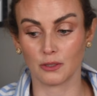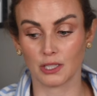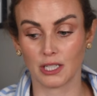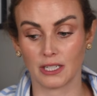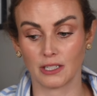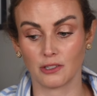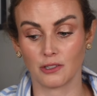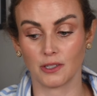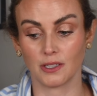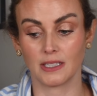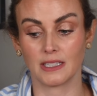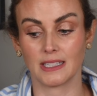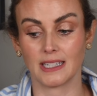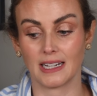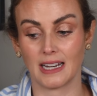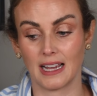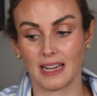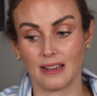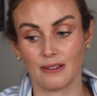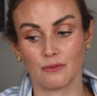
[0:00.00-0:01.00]
sunscreens
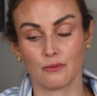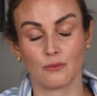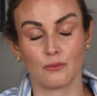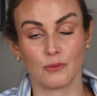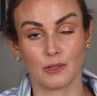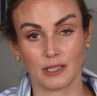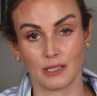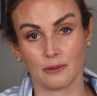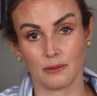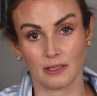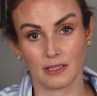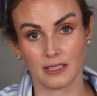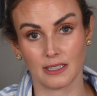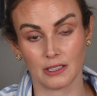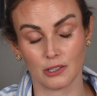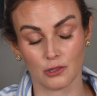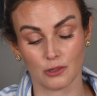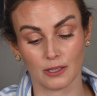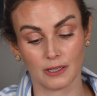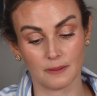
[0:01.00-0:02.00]
that I have really, really
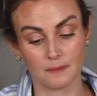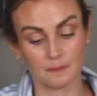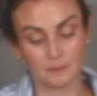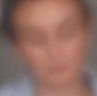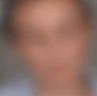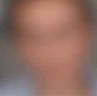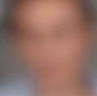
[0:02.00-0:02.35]
enjoyed.